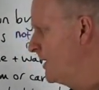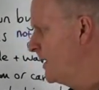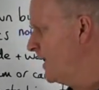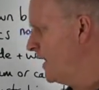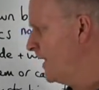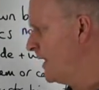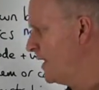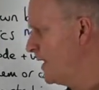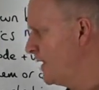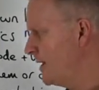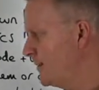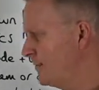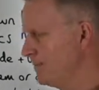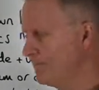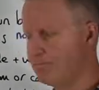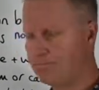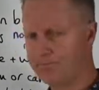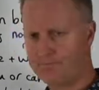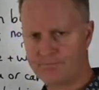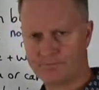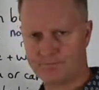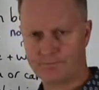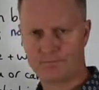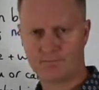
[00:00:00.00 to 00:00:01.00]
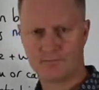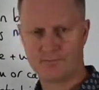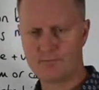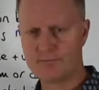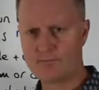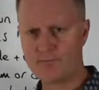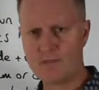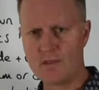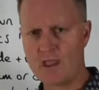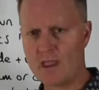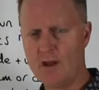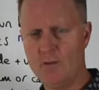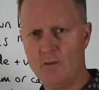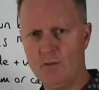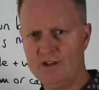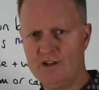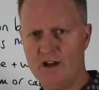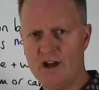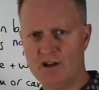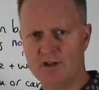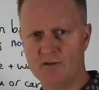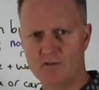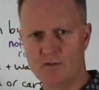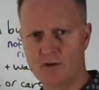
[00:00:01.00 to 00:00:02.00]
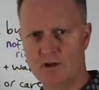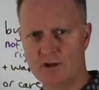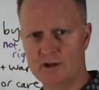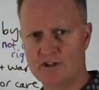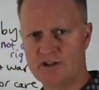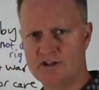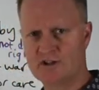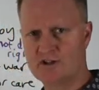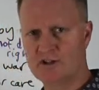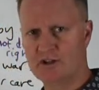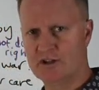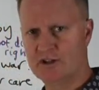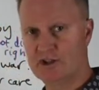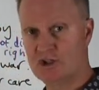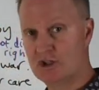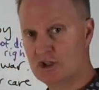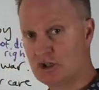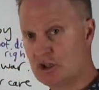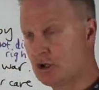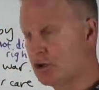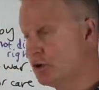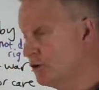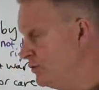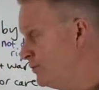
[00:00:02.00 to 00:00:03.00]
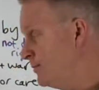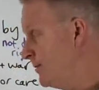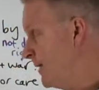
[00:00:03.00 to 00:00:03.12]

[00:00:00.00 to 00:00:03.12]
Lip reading: and we don't really see too